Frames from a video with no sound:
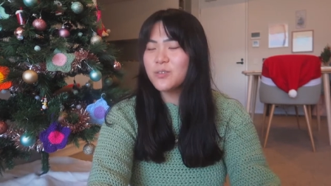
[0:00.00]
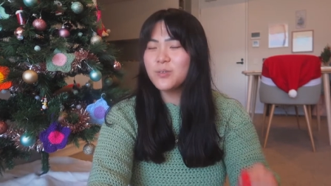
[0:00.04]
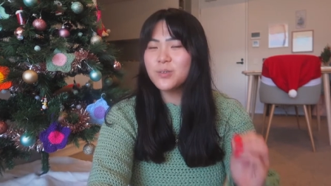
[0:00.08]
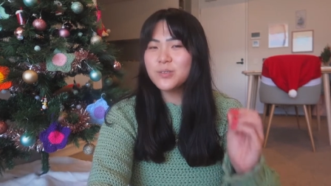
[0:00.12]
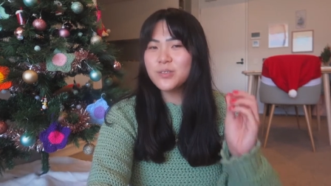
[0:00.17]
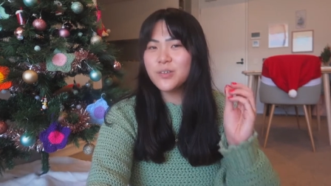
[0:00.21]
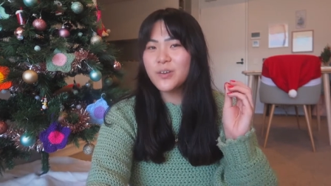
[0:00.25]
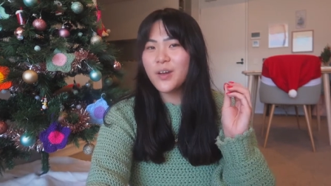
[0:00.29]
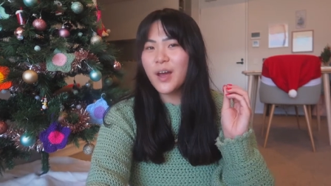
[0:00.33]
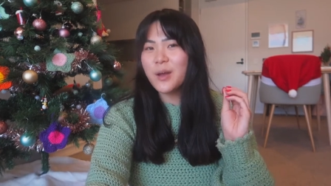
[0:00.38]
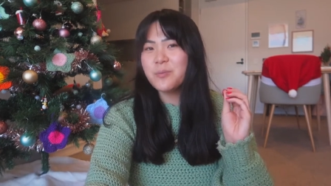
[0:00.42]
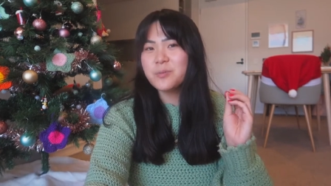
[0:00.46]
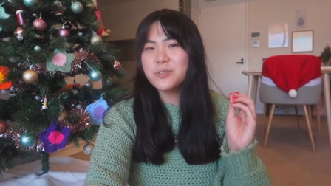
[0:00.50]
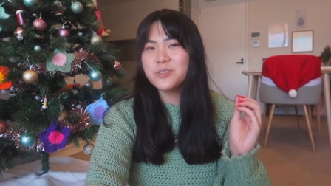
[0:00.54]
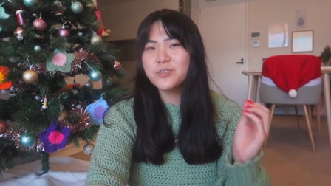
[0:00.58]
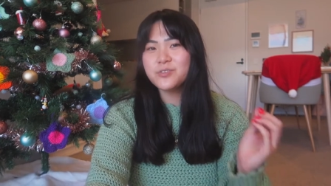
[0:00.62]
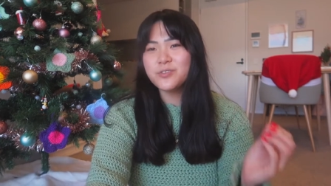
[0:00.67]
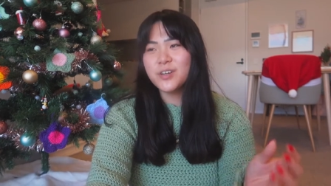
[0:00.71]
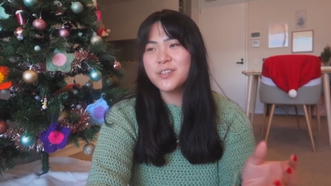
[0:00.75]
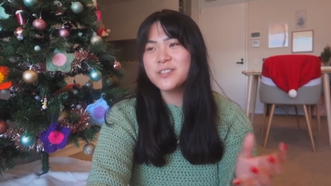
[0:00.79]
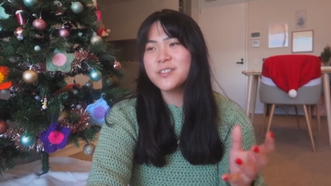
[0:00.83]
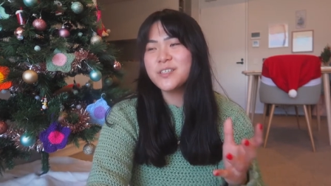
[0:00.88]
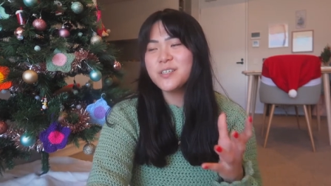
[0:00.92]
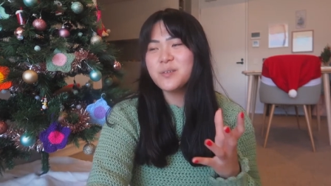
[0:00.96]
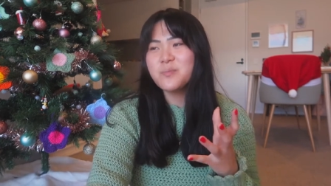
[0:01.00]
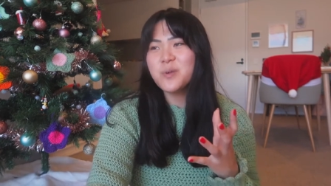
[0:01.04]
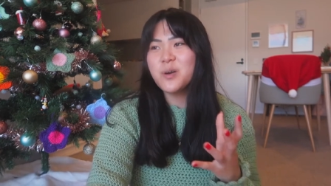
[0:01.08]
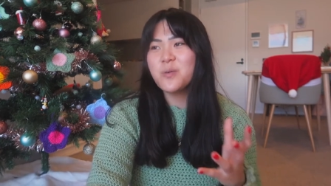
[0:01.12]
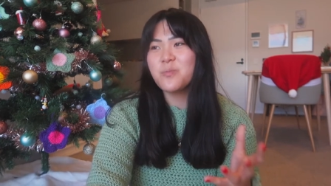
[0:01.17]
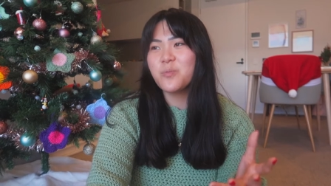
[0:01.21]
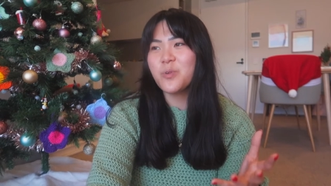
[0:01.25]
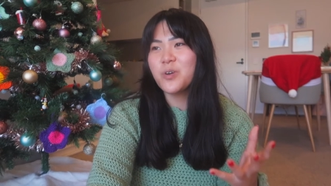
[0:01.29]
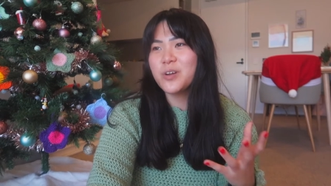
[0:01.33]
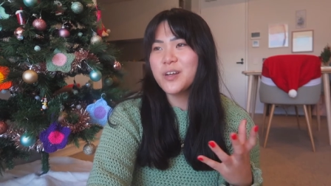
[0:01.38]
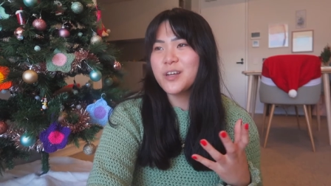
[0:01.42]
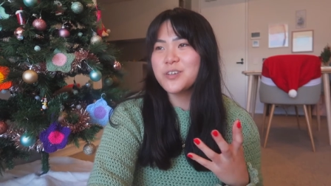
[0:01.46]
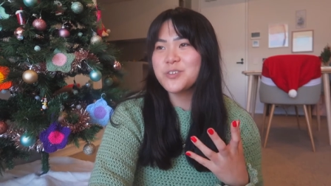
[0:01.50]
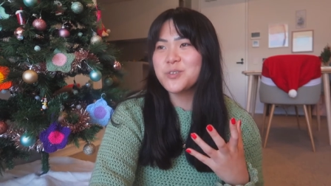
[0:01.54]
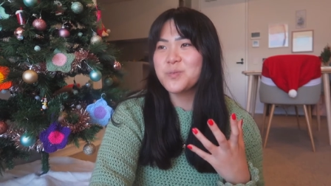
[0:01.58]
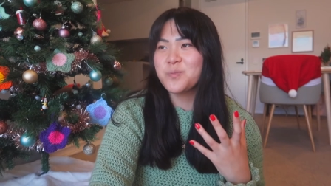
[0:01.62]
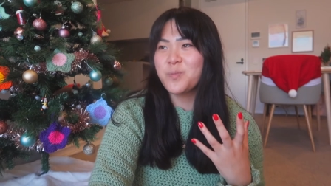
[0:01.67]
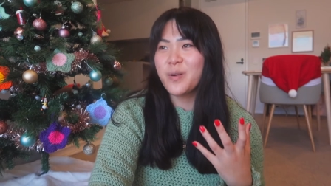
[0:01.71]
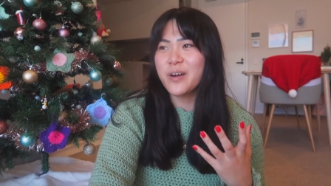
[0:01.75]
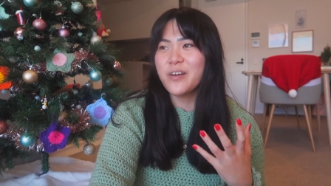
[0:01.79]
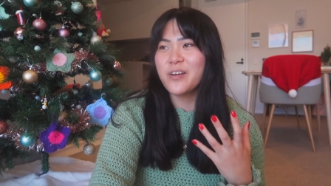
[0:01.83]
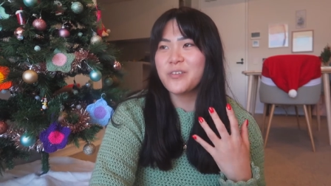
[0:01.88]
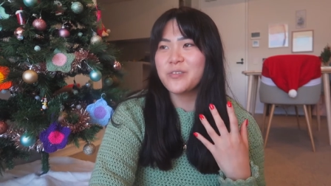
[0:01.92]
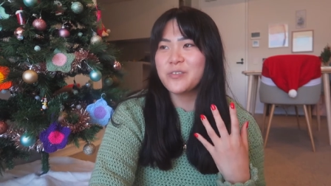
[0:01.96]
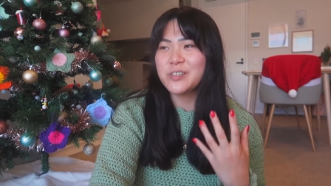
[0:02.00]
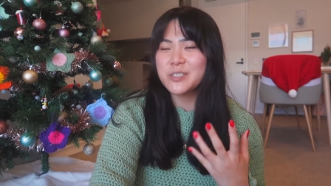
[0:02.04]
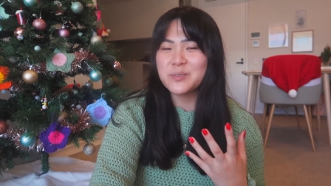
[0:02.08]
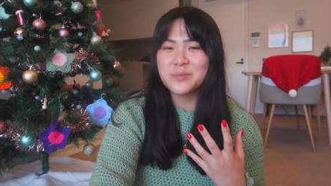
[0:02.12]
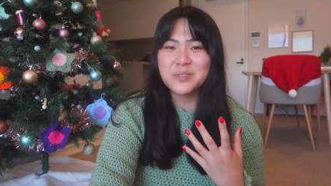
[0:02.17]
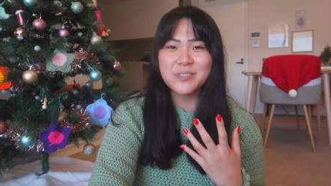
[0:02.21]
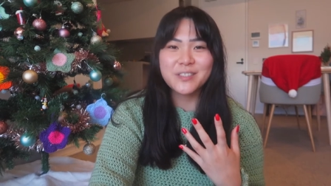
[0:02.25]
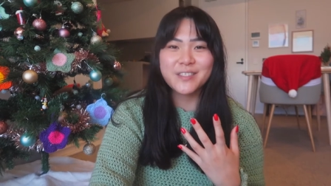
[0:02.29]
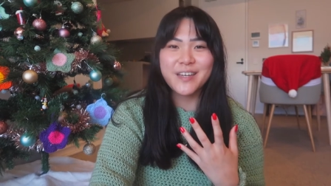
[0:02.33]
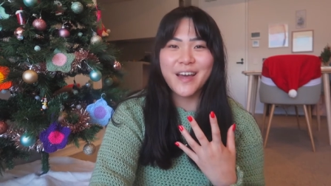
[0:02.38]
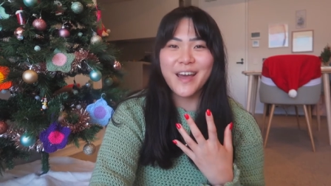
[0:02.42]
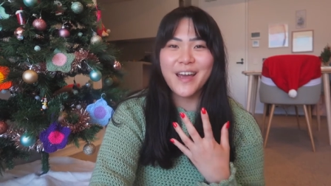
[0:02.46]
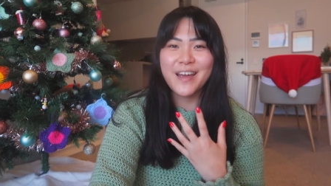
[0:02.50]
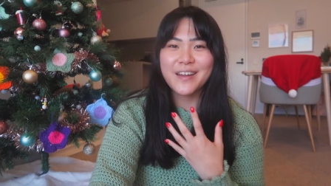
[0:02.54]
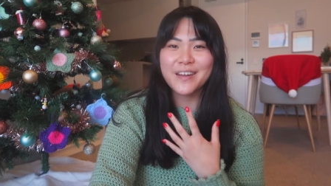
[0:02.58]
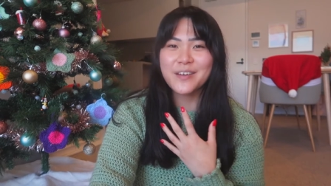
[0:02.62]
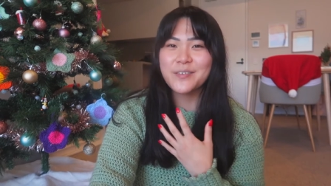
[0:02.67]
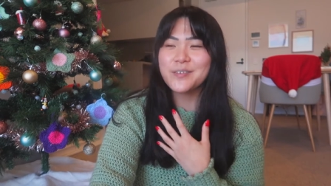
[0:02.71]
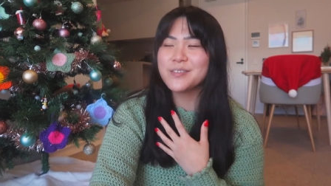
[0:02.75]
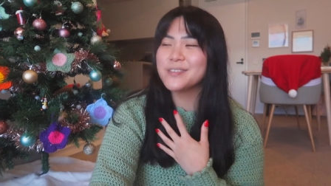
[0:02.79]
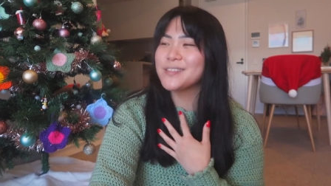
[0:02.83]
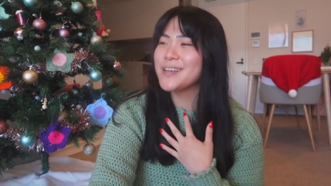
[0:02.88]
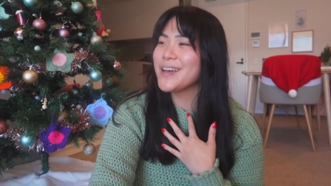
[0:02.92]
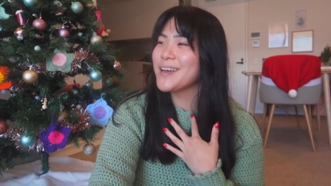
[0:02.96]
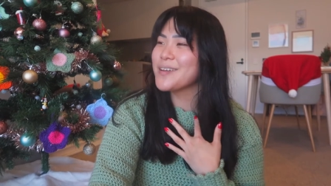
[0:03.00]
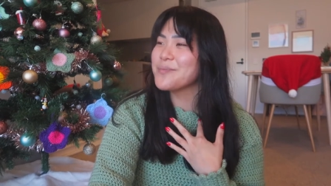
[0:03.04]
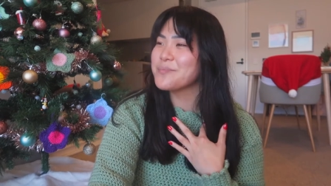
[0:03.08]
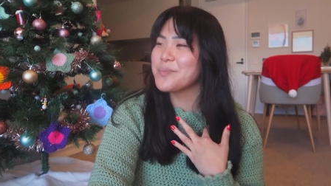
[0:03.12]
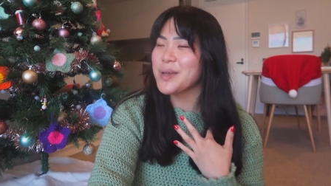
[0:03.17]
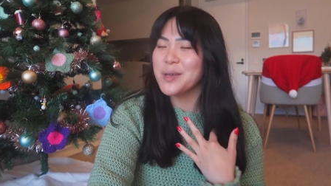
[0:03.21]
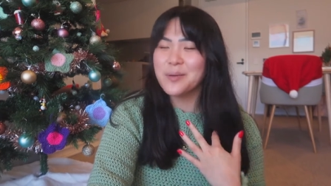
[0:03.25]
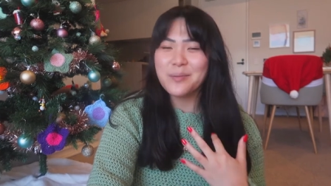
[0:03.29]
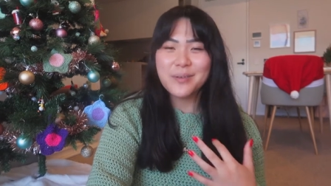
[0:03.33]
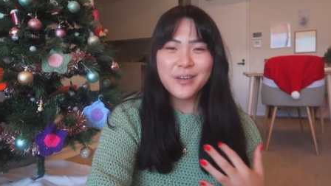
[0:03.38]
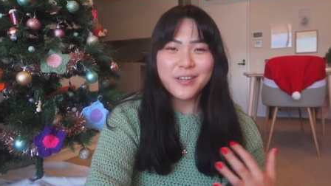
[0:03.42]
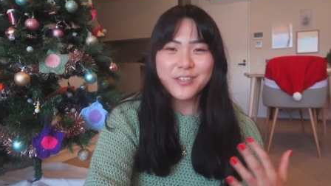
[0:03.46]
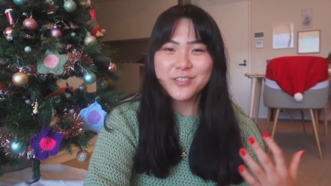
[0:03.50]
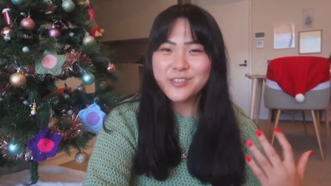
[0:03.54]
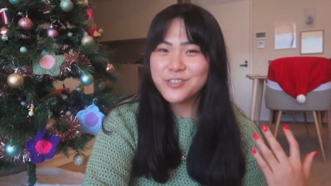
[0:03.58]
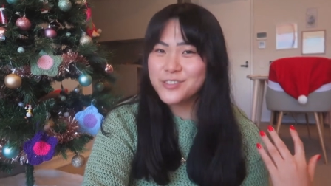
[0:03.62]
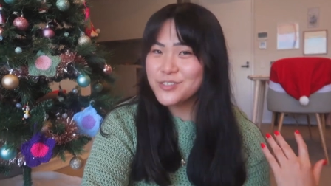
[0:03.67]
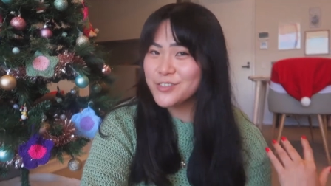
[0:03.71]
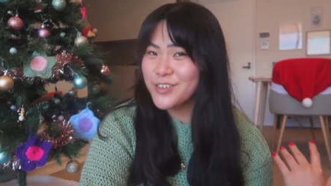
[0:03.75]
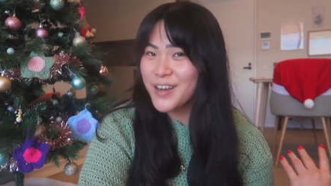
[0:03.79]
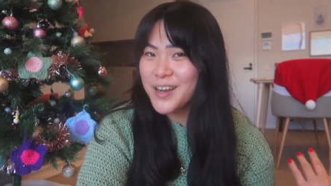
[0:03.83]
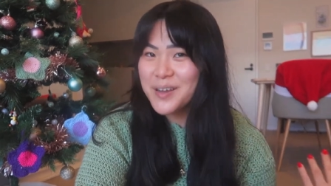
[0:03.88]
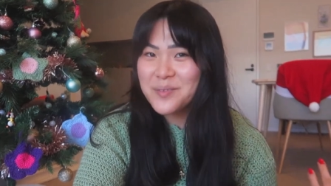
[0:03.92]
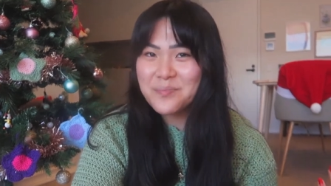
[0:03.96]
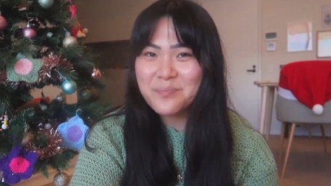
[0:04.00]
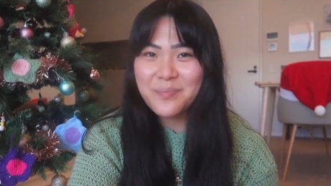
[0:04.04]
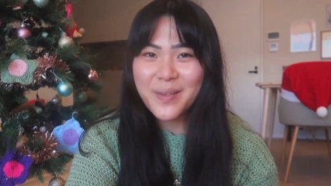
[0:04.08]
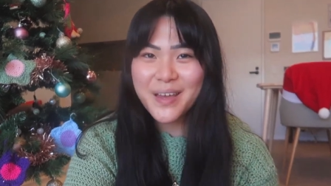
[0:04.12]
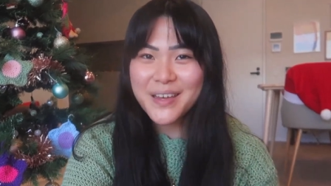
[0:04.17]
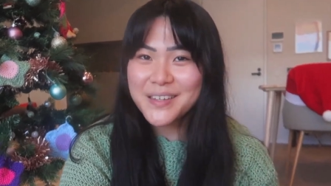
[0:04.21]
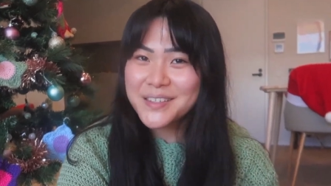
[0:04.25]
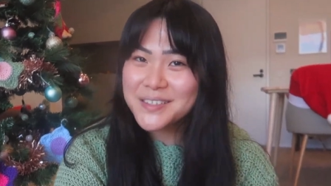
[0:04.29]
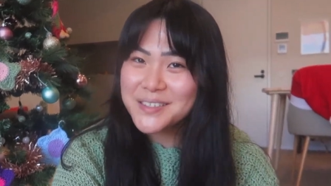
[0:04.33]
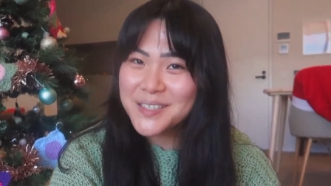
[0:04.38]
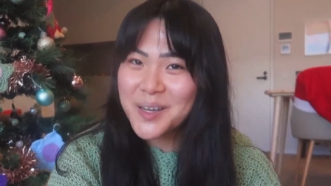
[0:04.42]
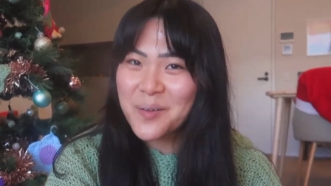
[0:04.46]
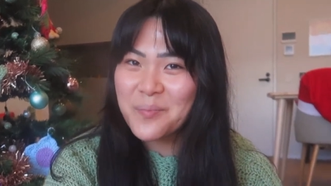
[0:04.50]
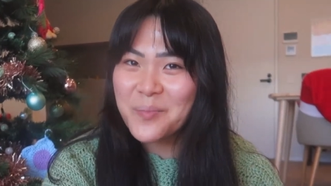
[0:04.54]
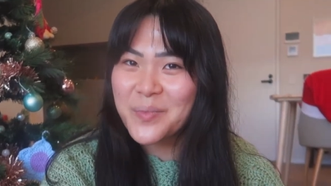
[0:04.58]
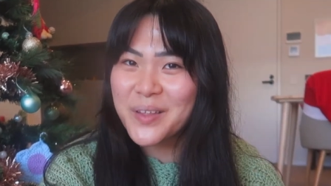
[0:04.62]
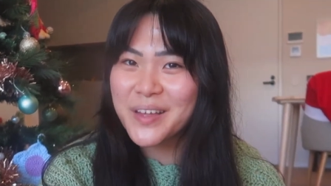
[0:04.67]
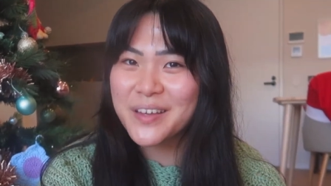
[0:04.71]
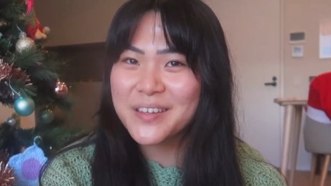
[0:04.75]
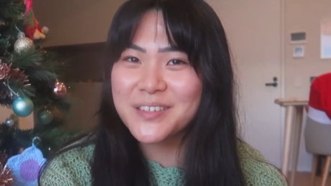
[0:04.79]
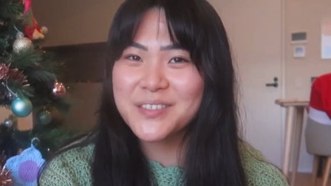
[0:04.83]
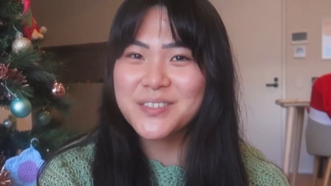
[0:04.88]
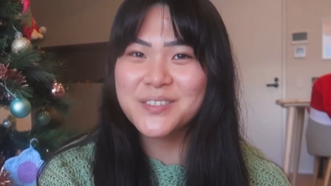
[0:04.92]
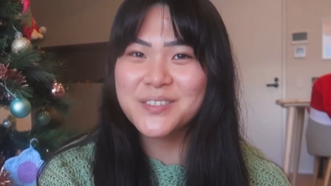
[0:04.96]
Also, I was stressing about what I should wear on Christmas Day, and I was like, maybe I should try and make something.